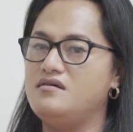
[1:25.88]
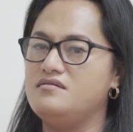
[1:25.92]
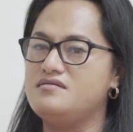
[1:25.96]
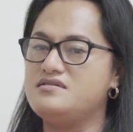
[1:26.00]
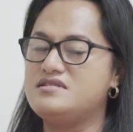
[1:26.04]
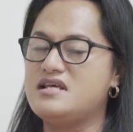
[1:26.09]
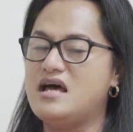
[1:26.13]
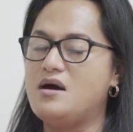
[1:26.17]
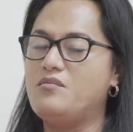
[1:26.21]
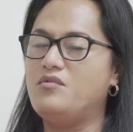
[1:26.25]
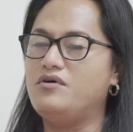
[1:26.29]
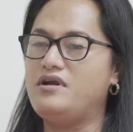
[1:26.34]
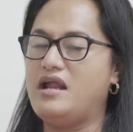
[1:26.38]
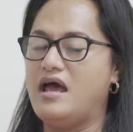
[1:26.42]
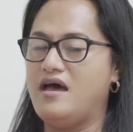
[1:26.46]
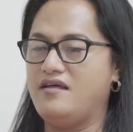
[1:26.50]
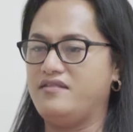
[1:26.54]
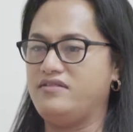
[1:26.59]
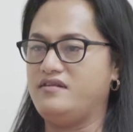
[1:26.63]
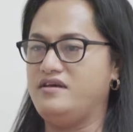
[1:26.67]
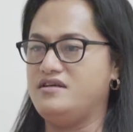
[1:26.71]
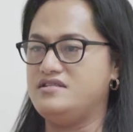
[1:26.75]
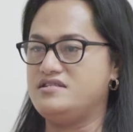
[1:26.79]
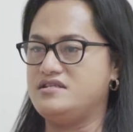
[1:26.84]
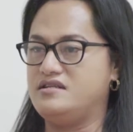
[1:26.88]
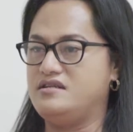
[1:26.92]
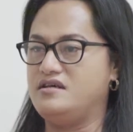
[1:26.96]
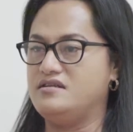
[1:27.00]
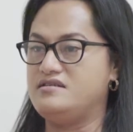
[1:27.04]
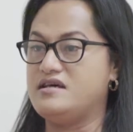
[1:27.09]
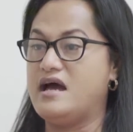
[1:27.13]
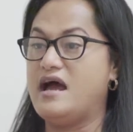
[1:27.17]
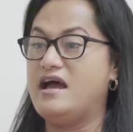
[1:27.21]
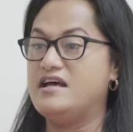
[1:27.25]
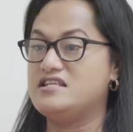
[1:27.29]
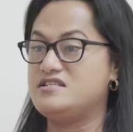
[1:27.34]
Samoan athletes in the
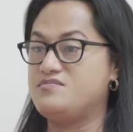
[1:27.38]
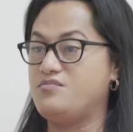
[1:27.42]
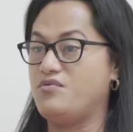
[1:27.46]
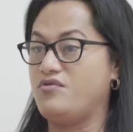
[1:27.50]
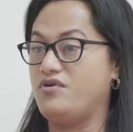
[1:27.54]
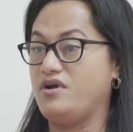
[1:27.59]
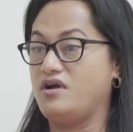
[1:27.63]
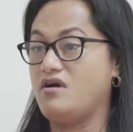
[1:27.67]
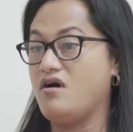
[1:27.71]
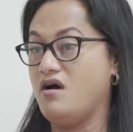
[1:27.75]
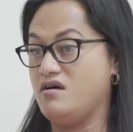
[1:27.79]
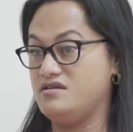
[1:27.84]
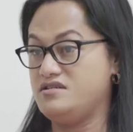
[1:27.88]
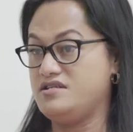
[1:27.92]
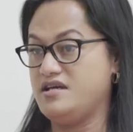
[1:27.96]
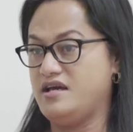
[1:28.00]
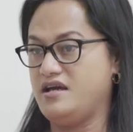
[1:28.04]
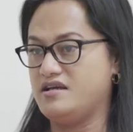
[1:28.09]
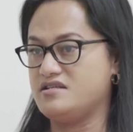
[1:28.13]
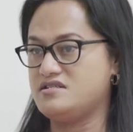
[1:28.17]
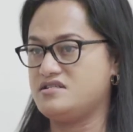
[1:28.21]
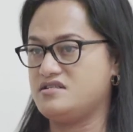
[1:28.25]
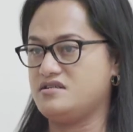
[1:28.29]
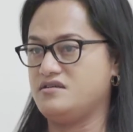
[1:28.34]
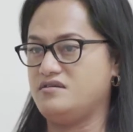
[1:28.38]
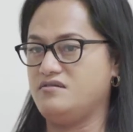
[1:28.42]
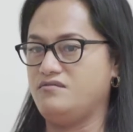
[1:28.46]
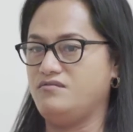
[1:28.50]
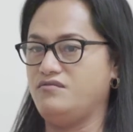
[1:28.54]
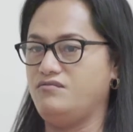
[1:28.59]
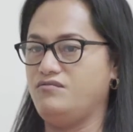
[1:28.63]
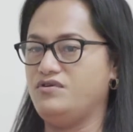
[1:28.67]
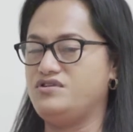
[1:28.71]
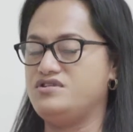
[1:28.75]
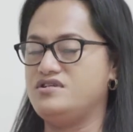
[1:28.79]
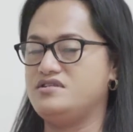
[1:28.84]
diasporic context,
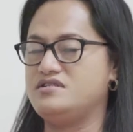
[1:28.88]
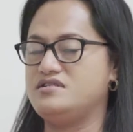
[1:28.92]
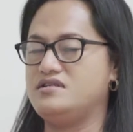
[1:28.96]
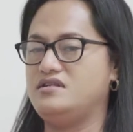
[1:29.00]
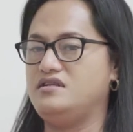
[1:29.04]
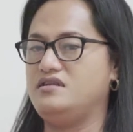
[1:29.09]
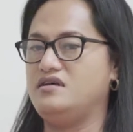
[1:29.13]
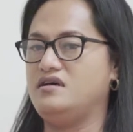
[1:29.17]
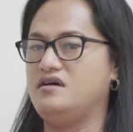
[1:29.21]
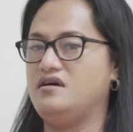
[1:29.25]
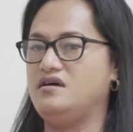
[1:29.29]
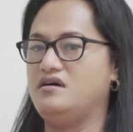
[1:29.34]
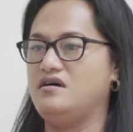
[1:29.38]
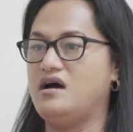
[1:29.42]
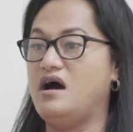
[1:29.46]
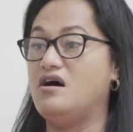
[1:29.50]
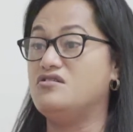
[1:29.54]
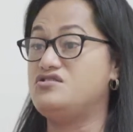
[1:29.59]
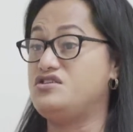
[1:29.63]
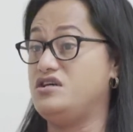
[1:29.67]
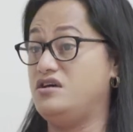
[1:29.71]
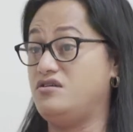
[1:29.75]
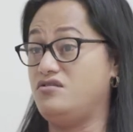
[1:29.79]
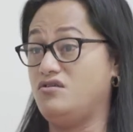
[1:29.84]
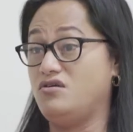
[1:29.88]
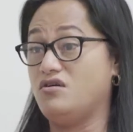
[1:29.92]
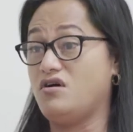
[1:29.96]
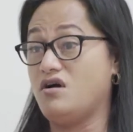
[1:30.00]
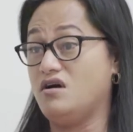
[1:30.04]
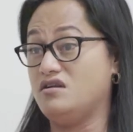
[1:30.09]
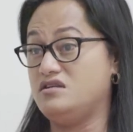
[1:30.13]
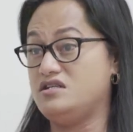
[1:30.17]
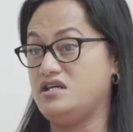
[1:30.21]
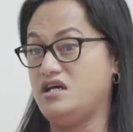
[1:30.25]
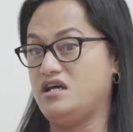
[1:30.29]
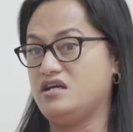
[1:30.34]
which is in the Aotearoa
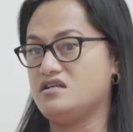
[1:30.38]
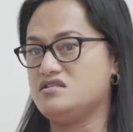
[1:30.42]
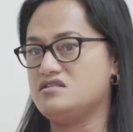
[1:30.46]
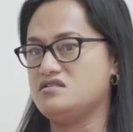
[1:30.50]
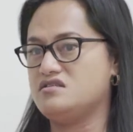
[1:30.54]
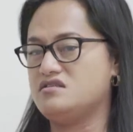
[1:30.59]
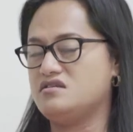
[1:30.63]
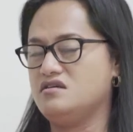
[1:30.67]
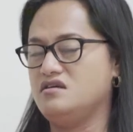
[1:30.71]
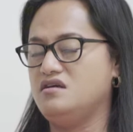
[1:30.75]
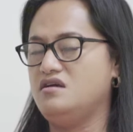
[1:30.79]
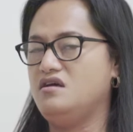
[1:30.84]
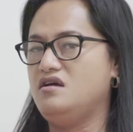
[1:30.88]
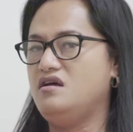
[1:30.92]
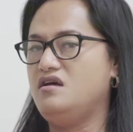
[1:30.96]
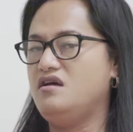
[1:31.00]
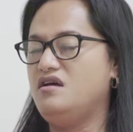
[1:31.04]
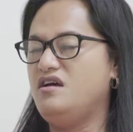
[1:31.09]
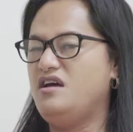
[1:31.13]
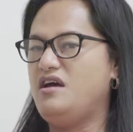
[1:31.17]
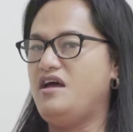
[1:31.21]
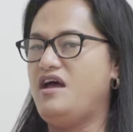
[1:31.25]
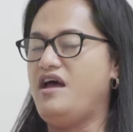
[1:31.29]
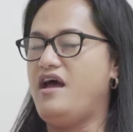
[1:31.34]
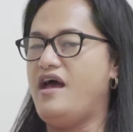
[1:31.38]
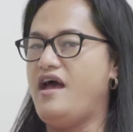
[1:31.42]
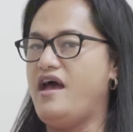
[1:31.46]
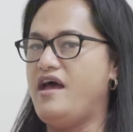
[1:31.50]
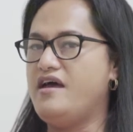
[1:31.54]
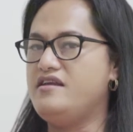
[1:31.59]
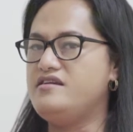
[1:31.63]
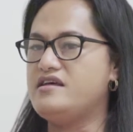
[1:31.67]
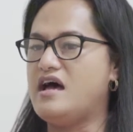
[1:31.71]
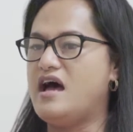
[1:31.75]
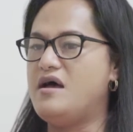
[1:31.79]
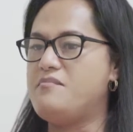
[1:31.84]
context.
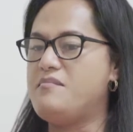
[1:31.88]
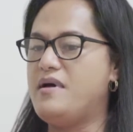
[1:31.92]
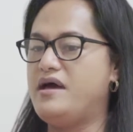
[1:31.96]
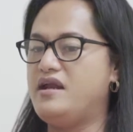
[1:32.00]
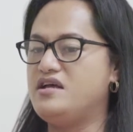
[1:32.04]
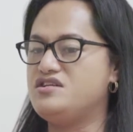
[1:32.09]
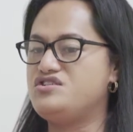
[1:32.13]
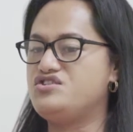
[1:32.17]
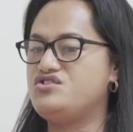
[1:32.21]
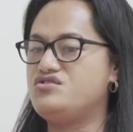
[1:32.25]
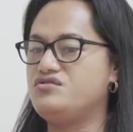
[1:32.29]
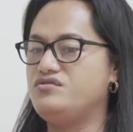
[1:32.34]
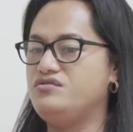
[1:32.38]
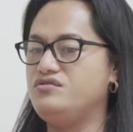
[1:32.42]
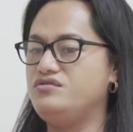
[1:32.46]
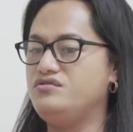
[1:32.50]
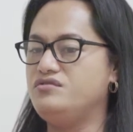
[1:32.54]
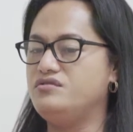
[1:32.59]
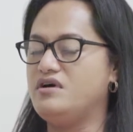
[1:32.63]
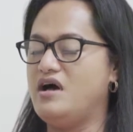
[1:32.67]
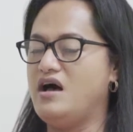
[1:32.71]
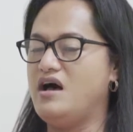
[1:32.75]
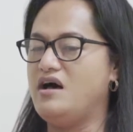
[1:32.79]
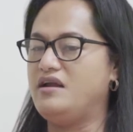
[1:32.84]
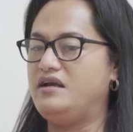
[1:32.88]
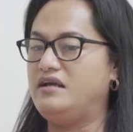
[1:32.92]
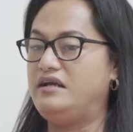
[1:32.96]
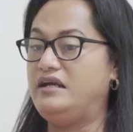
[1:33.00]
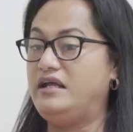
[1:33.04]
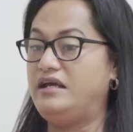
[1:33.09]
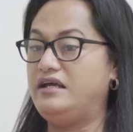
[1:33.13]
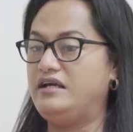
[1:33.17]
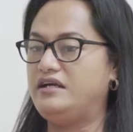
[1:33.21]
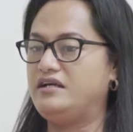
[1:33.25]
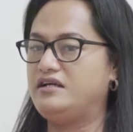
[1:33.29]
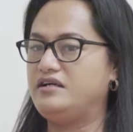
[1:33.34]
And I managed to
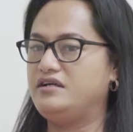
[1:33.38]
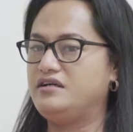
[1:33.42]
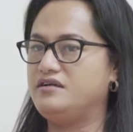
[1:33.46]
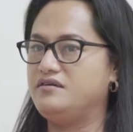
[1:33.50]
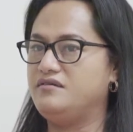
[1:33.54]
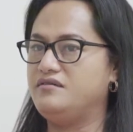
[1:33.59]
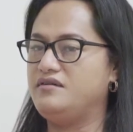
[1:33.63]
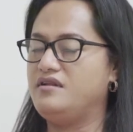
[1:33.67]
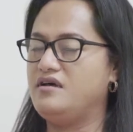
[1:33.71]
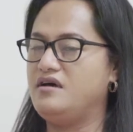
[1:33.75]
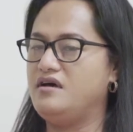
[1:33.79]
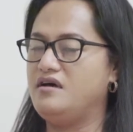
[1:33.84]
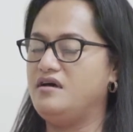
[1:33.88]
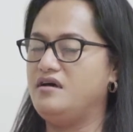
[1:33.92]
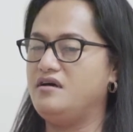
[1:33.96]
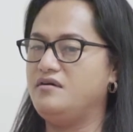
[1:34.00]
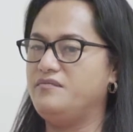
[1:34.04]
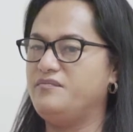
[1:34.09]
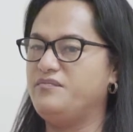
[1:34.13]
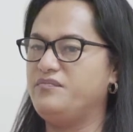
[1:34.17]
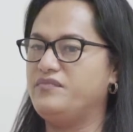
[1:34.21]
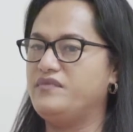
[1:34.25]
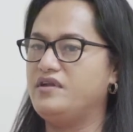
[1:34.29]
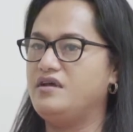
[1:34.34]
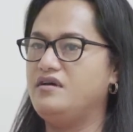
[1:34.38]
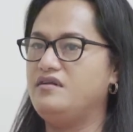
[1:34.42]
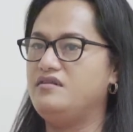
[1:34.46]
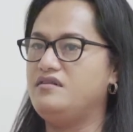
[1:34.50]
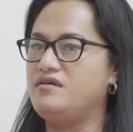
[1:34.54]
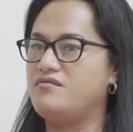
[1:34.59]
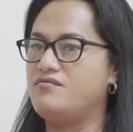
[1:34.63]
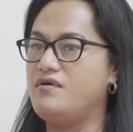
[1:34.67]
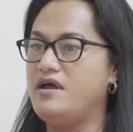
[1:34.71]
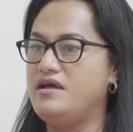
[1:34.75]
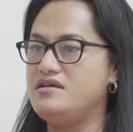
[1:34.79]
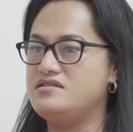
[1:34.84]
link the
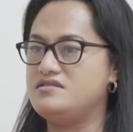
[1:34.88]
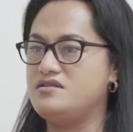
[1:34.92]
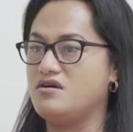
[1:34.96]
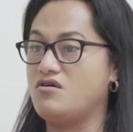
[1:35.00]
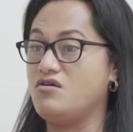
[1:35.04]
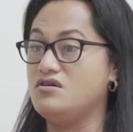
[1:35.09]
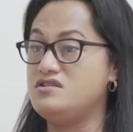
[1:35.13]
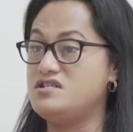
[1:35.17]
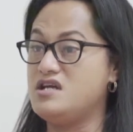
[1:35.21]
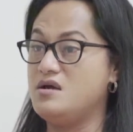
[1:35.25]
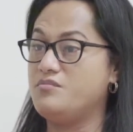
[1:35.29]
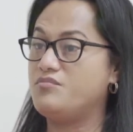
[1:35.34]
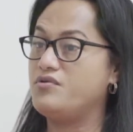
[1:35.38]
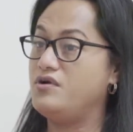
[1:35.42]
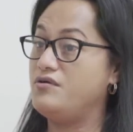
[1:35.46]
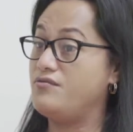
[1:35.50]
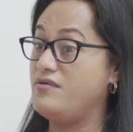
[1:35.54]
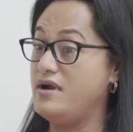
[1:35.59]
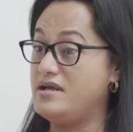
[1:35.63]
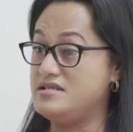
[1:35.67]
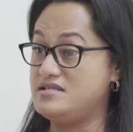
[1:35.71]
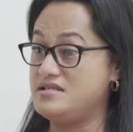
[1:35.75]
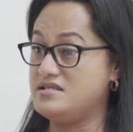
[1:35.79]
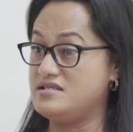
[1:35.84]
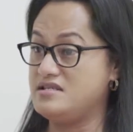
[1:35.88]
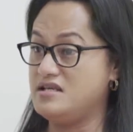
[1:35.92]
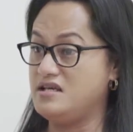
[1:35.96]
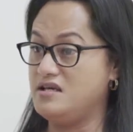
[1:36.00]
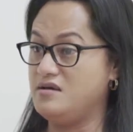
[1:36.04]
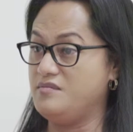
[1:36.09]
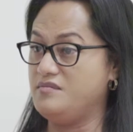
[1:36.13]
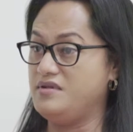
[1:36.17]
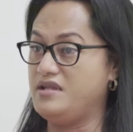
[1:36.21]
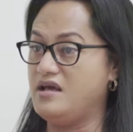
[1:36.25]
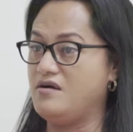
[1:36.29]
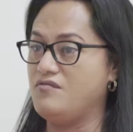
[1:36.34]
contemporary
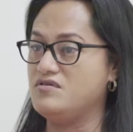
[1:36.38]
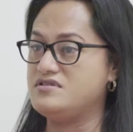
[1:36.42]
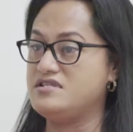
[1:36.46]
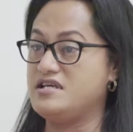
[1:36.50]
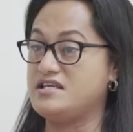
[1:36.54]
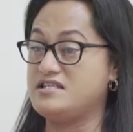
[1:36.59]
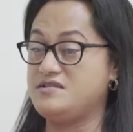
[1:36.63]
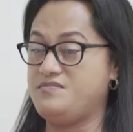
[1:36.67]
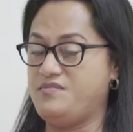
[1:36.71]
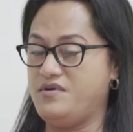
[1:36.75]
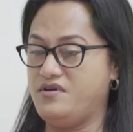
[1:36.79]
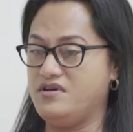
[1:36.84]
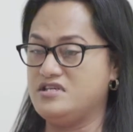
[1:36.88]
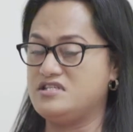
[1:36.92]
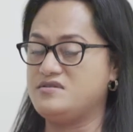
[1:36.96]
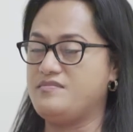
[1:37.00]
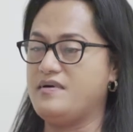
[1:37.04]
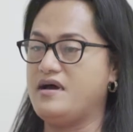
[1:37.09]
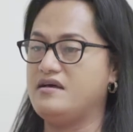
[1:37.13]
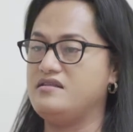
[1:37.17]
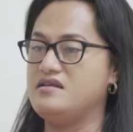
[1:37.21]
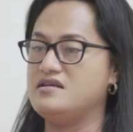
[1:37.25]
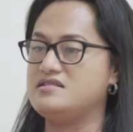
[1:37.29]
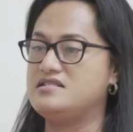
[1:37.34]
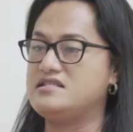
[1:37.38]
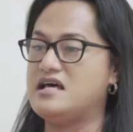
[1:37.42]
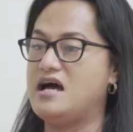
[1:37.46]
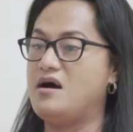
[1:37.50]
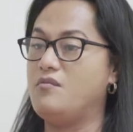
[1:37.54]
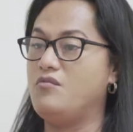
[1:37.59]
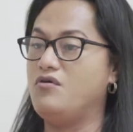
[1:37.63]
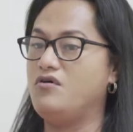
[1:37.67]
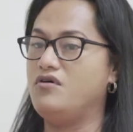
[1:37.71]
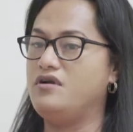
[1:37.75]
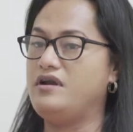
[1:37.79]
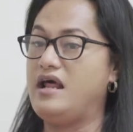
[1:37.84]
racism that was experienced by the
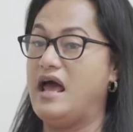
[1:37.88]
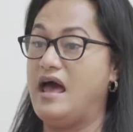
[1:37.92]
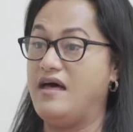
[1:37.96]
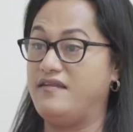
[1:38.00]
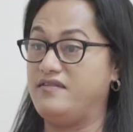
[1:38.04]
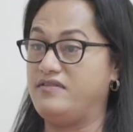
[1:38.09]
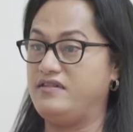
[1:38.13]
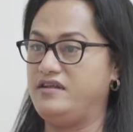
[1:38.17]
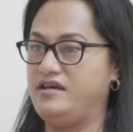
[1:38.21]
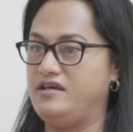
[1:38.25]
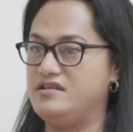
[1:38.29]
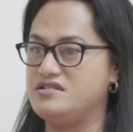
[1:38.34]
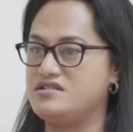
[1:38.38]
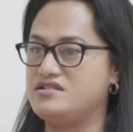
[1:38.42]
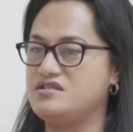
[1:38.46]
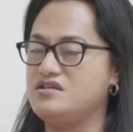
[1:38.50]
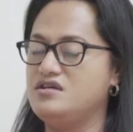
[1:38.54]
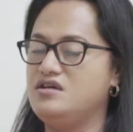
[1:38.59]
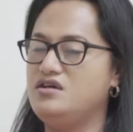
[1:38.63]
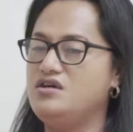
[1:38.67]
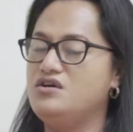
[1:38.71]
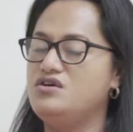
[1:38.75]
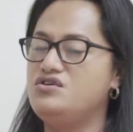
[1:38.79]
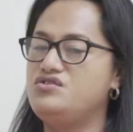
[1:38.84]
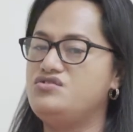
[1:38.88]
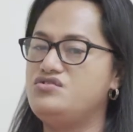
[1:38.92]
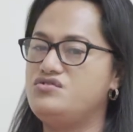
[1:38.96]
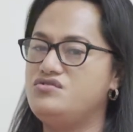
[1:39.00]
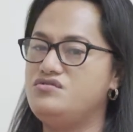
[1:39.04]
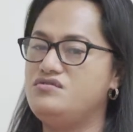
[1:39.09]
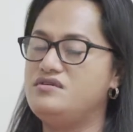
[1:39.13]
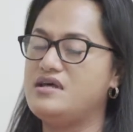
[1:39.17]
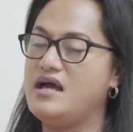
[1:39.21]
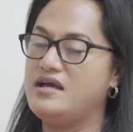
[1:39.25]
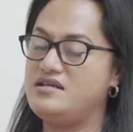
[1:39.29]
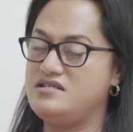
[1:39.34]
Samoan athletes
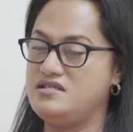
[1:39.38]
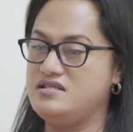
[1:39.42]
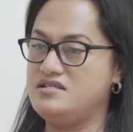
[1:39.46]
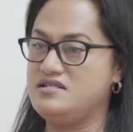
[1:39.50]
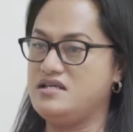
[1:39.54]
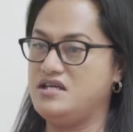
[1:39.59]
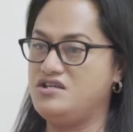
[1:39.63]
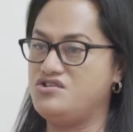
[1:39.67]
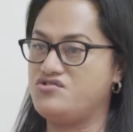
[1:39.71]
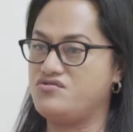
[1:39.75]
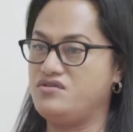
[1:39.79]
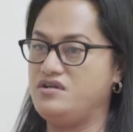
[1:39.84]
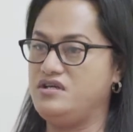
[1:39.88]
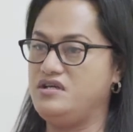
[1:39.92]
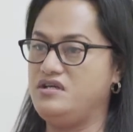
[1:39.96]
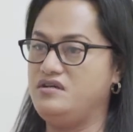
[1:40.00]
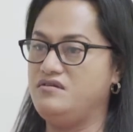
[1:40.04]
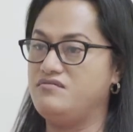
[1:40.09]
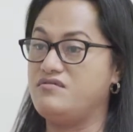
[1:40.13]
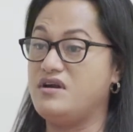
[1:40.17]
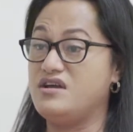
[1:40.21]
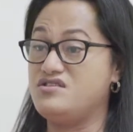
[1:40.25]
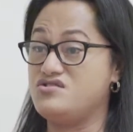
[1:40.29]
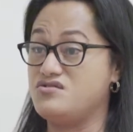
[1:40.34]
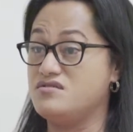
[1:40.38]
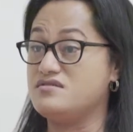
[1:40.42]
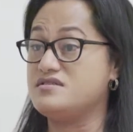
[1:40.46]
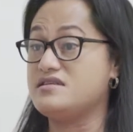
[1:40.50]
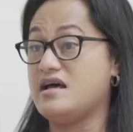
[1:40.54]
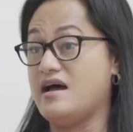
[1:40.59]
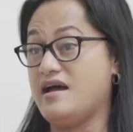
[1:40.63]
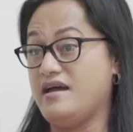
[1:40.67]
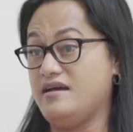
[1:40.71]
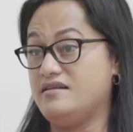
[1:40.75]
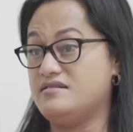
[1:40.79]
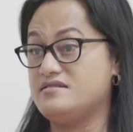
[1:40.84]
to 19th century racial
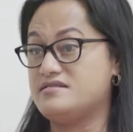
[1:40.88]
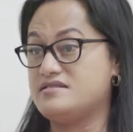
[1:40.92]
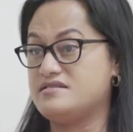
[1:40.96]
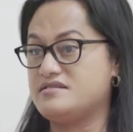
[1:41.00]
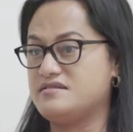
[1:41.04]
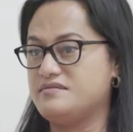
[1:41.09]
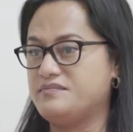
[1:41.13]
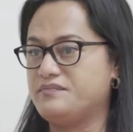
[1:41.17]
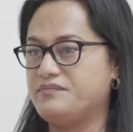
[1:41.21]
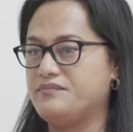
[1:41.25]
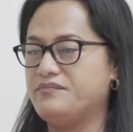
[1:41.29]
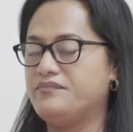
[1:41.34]
science.